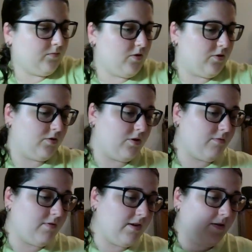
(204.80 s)
Those are the
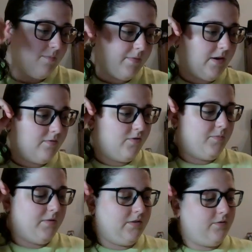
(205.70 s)
3 main
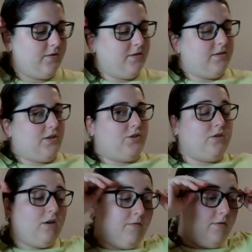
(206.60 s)
formulas for this
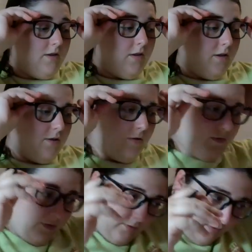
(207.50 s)
section of the
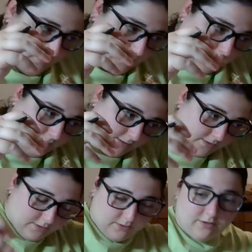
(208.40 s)
course. Alright,
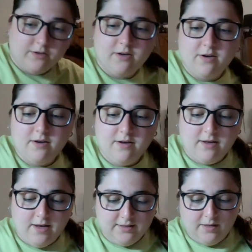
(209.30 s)
so
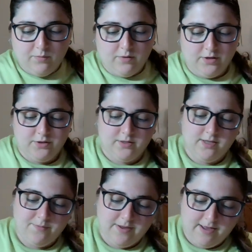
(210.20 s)
example question
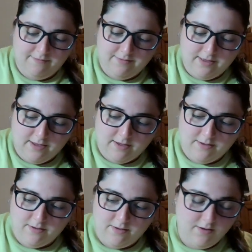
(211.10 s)
that we have there
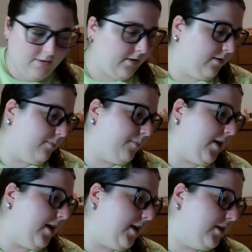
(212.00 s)
on
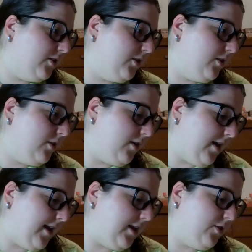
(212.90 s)
page
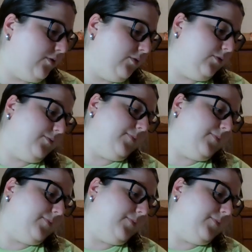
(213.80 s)
82.